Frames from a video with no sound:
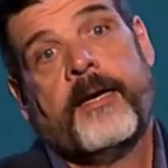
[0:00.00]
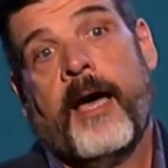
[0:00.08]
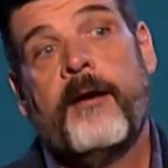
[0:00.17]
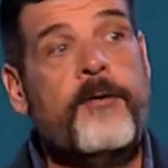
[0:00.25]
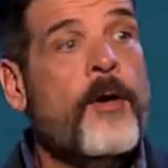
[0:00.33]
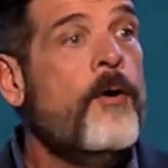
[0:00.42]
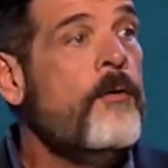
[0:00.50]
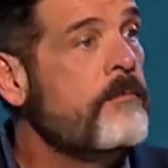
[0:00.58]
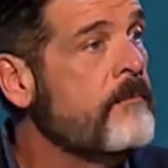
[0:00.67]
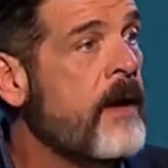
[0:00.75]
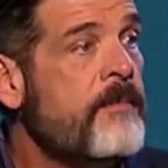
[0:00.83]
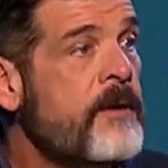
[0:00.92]
I don't know,
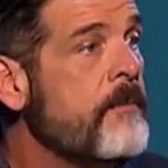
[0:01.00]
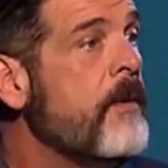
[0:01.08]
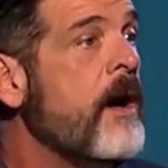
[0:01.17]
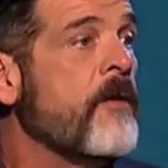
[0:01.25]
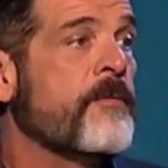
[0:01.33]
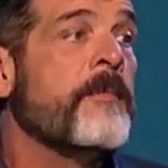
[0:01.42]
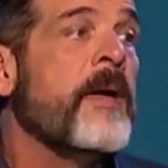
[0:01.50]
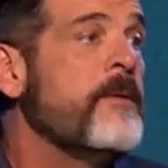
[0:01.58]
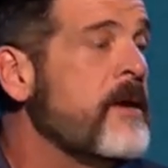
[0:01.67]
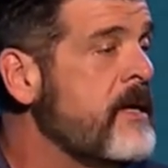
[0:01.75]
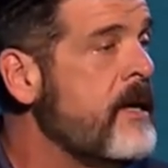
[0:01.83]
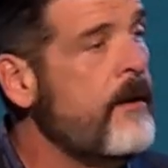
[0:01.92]
maybe a month,
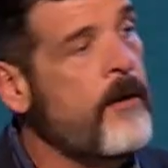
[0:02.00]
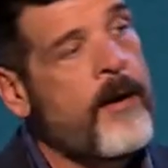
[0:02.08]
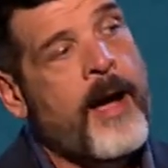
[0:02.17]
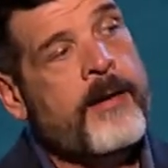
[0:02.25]
maybe a year.